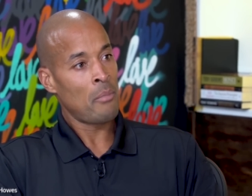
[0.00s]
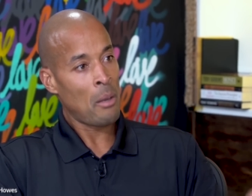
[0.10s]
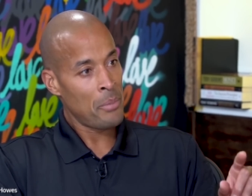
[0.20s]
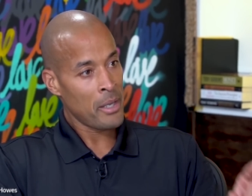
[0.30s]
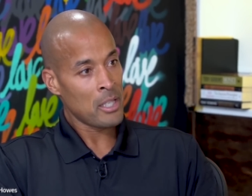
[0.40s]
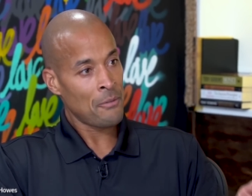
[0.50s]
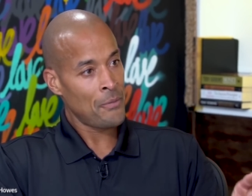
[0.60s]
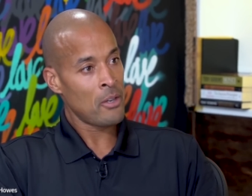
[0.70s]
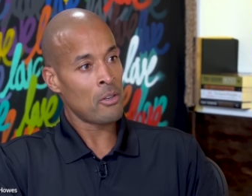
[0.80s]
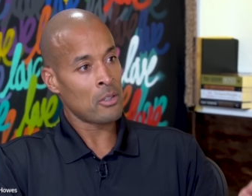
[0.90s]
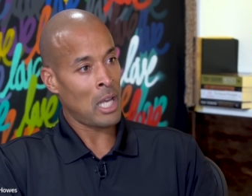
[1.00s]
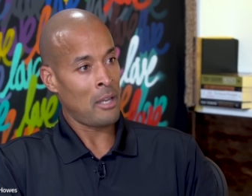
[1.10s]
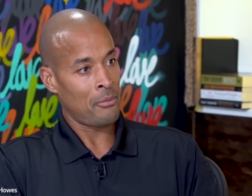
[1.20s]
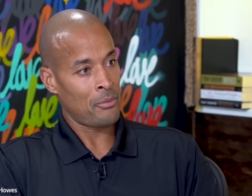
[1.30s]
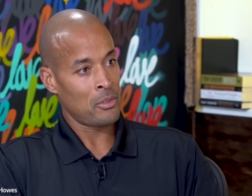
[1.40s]
My biggest fear in
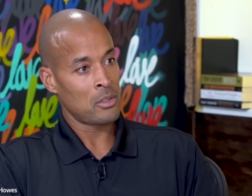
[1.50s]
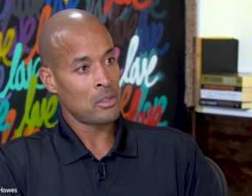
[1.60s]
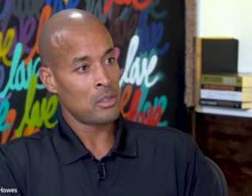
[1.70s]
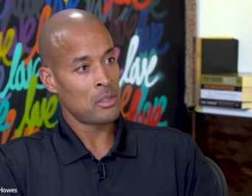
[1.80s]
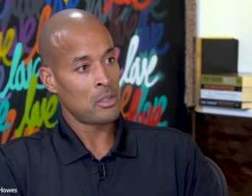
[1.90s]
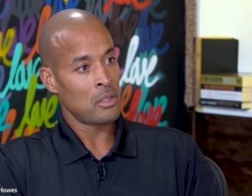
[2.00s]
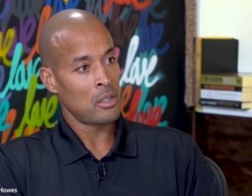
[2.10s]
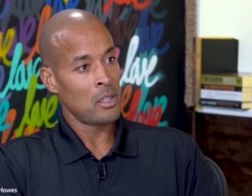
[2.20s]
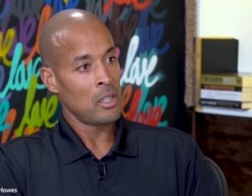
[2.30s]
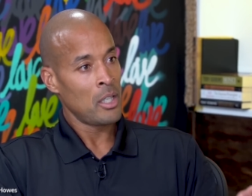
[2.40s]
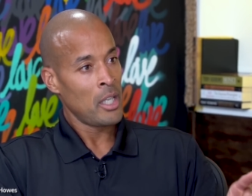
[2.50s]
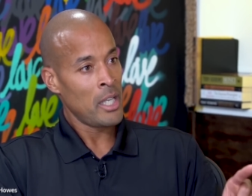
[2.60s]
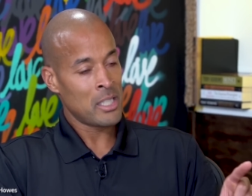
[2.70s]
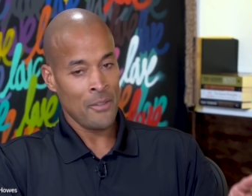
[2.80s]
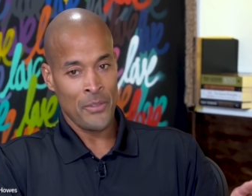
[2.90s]
life
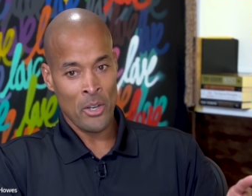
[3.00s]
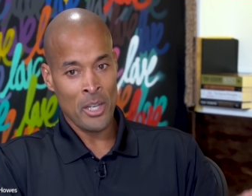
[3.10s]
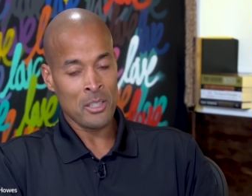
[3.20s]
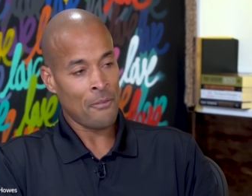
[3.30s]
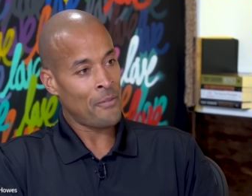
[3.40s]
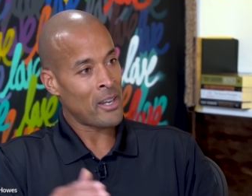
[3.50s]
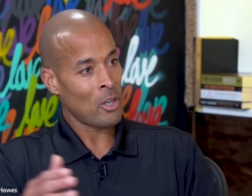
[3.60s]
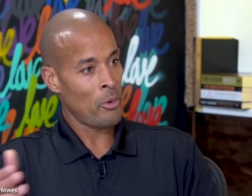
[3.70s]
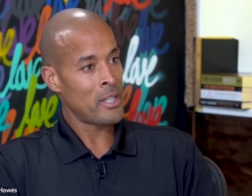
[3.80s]
is if there is a final